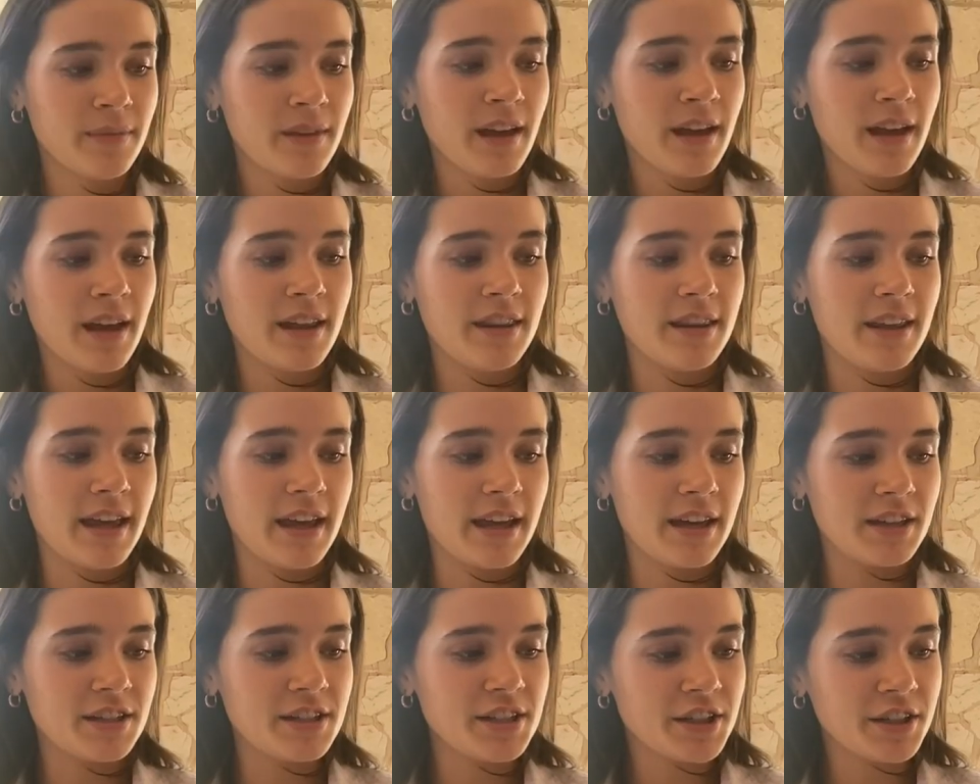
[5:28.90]
And
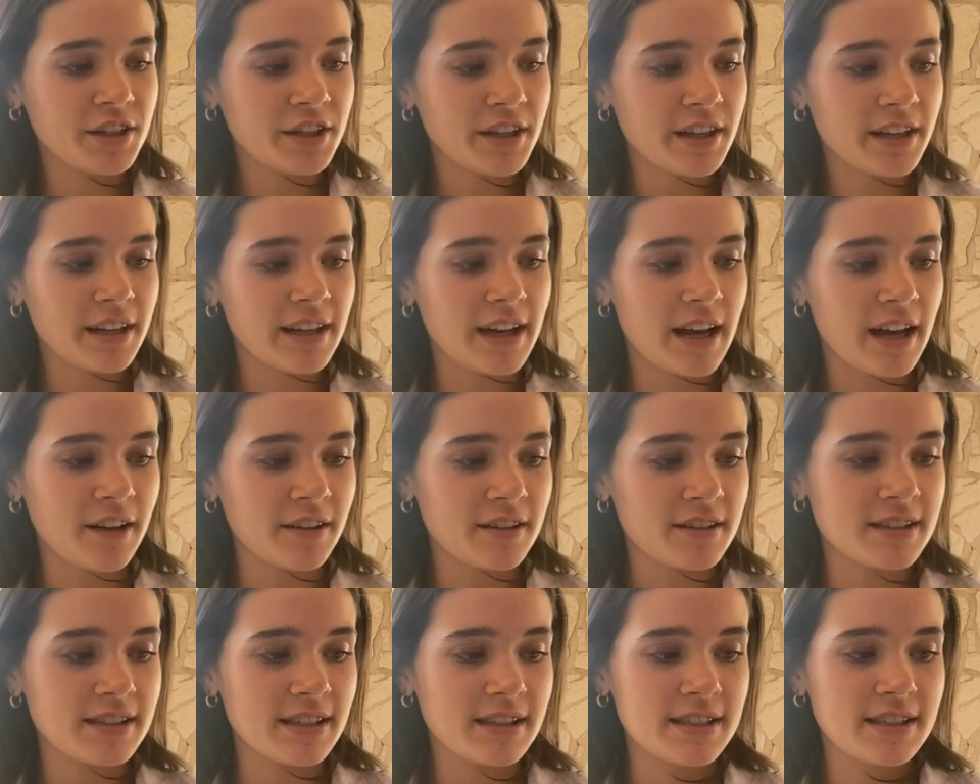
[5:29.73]
the anterior canal
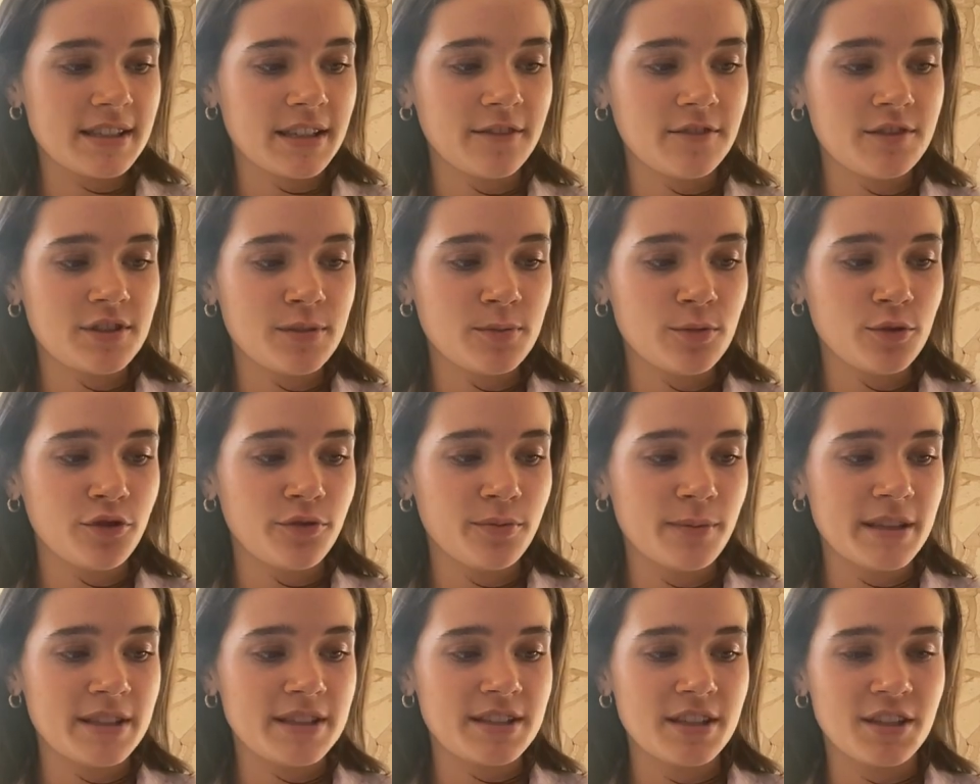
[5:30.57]
is sensitive to
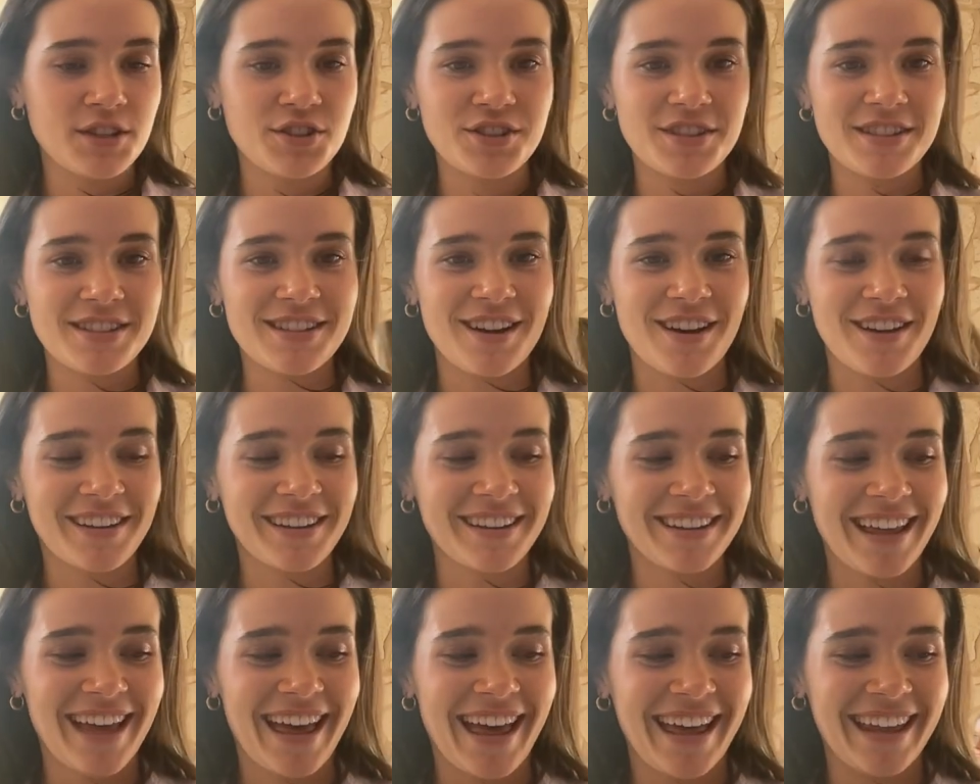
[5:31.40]
movements such as
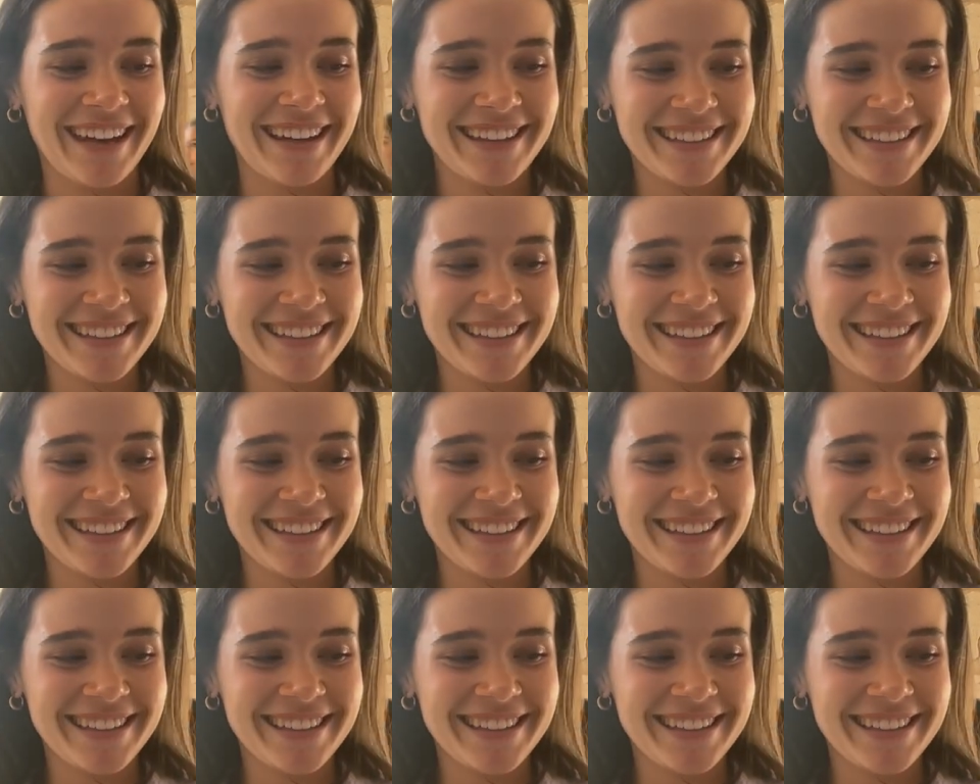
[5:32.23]
nodding the head.